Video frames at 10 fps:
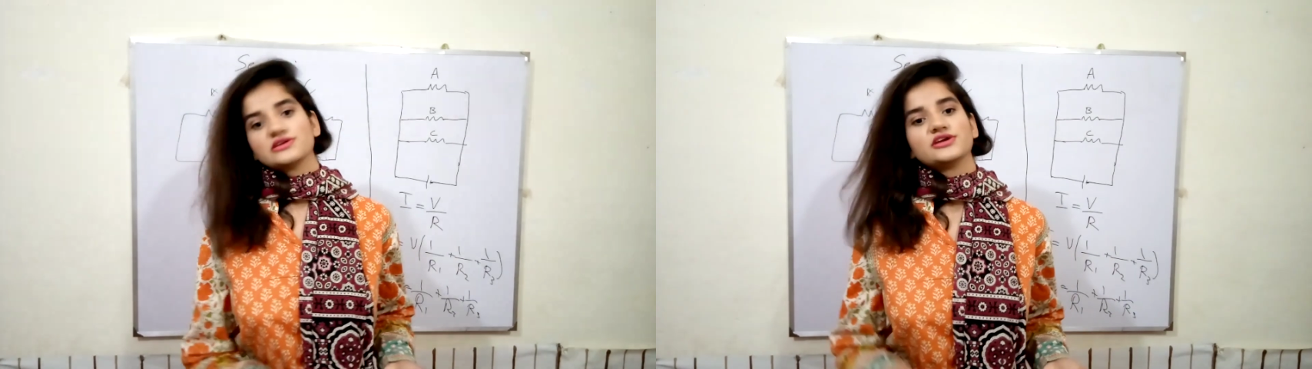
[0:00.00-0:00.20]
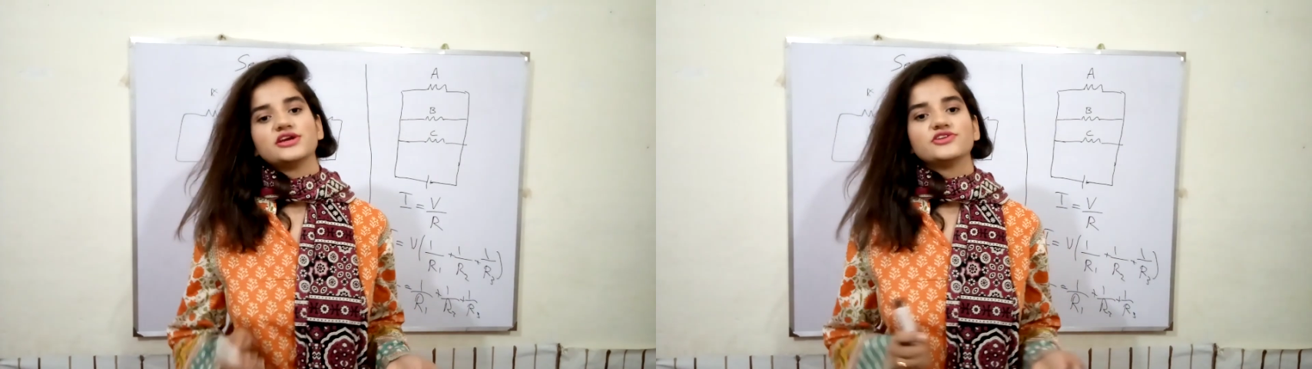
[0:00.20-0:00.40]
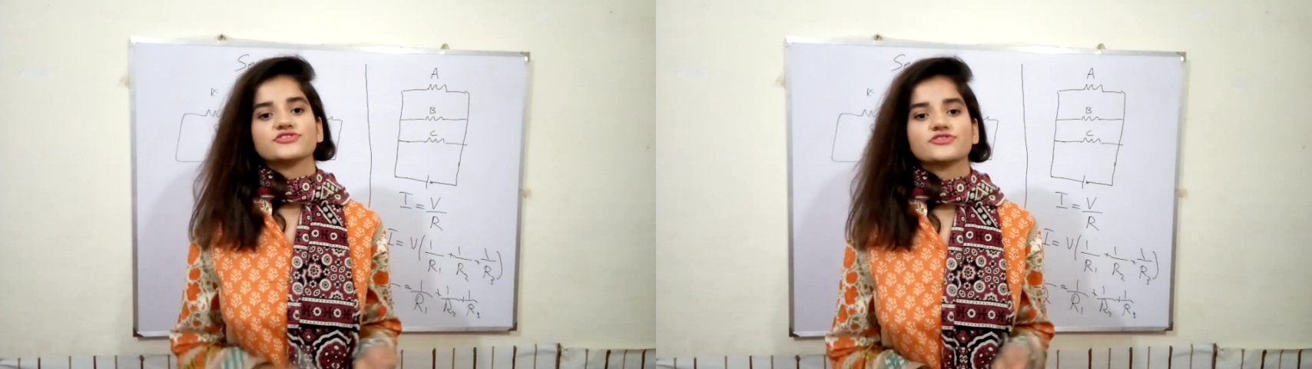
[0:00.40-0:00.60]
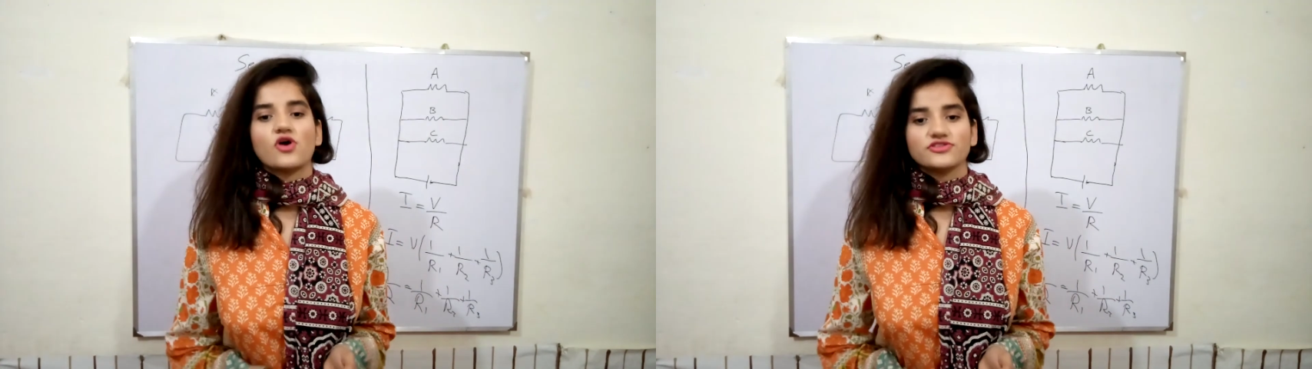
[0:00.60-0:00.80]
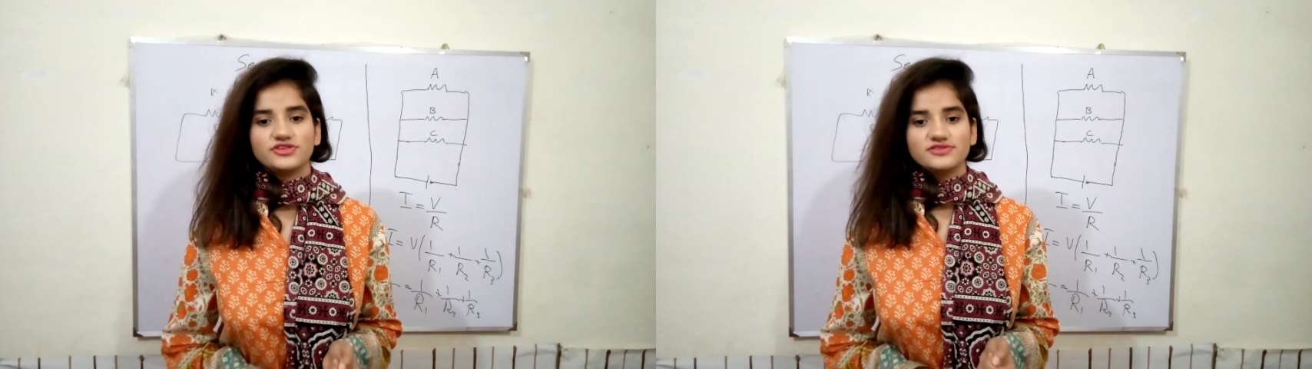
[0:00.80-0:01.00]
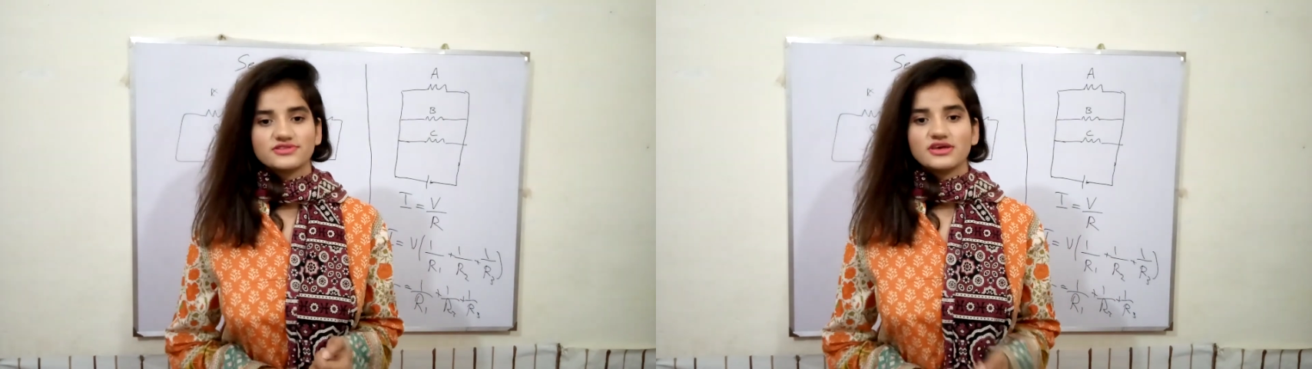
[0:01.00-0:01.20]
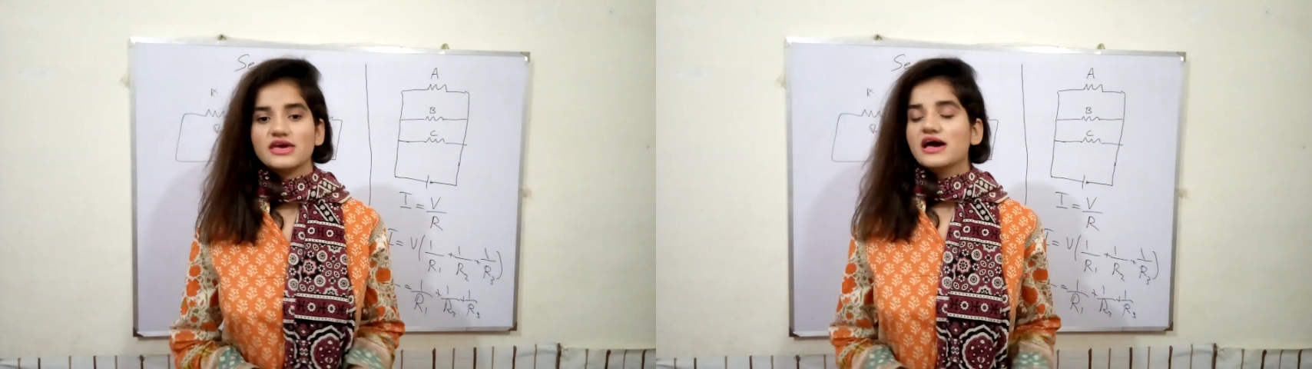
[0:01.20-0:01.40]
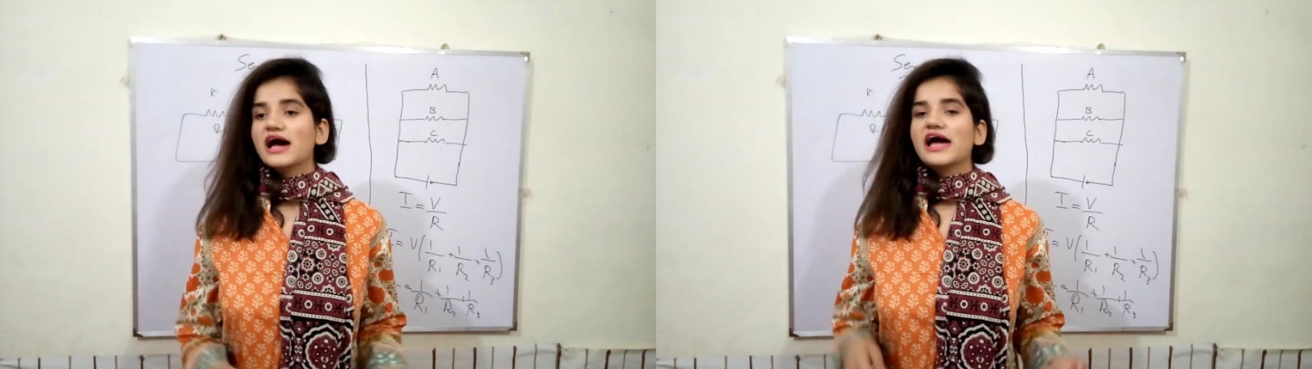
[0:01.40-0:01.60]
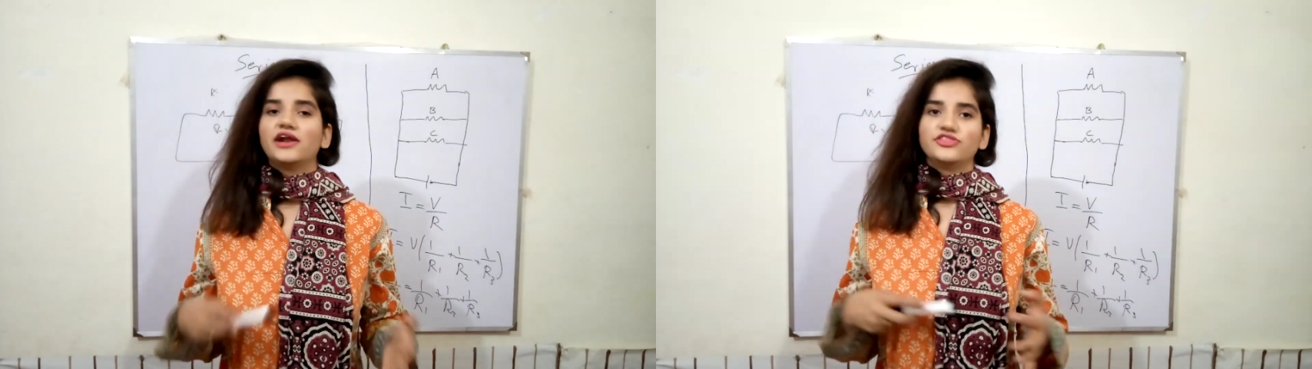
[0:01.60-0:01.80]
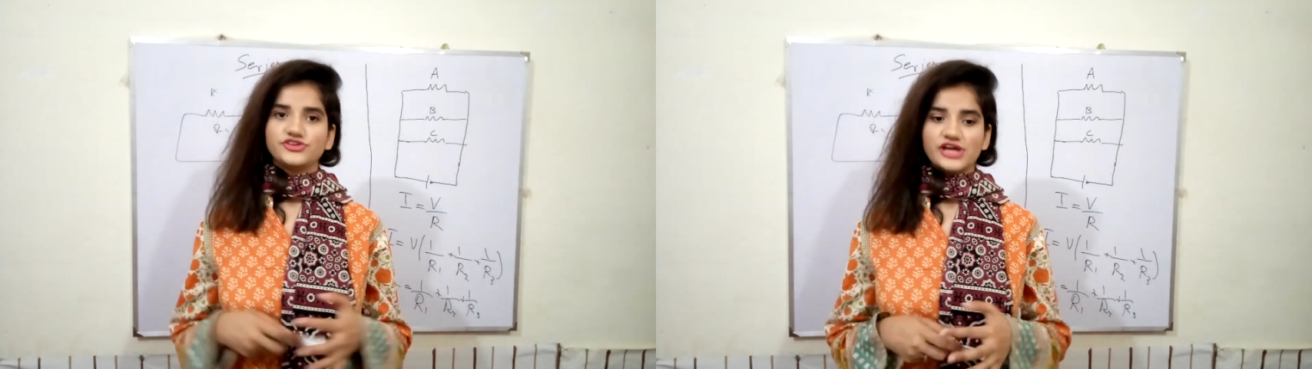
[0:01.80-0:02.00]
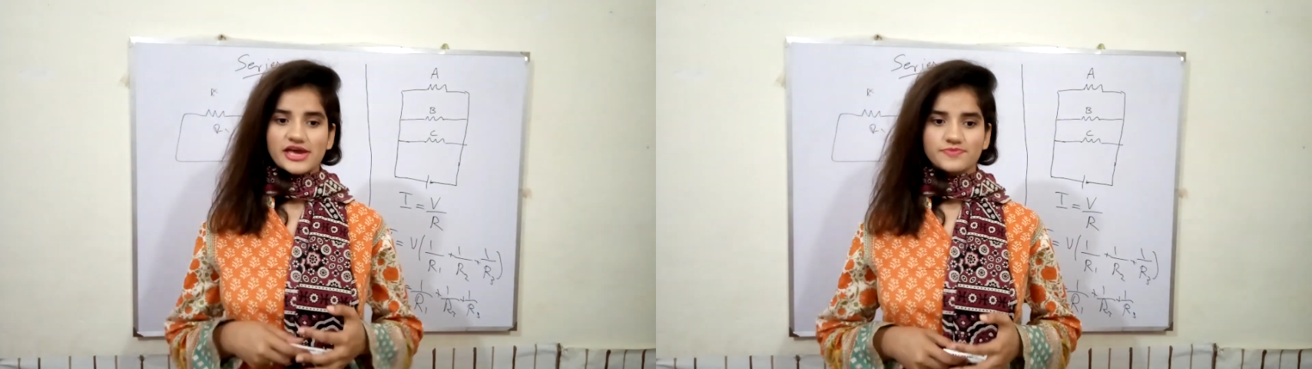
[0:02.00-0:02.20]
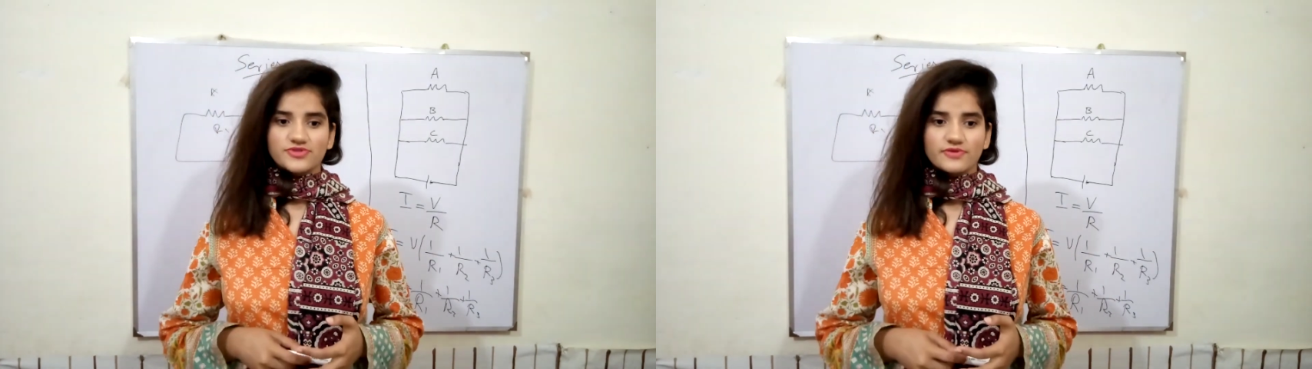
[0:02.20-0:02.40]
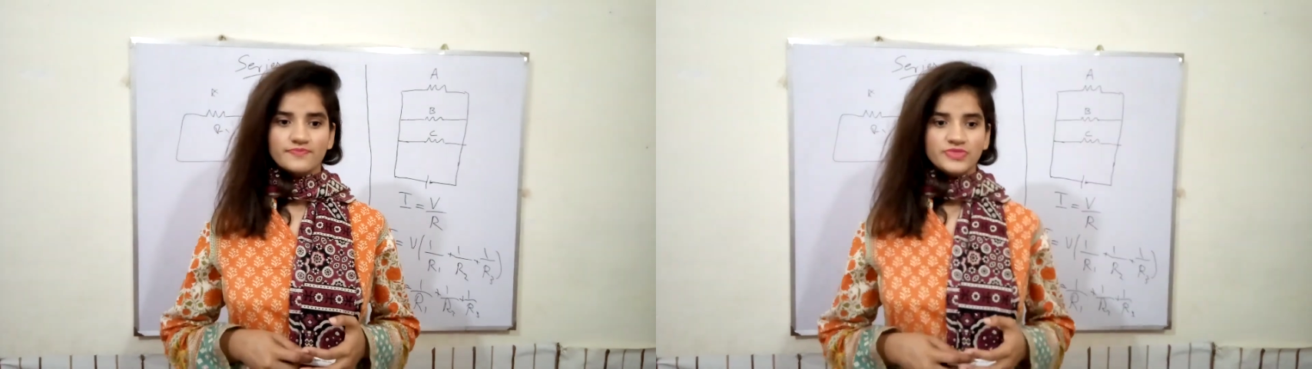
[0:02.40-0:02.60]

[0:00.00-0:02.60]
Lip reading: its causes and the types.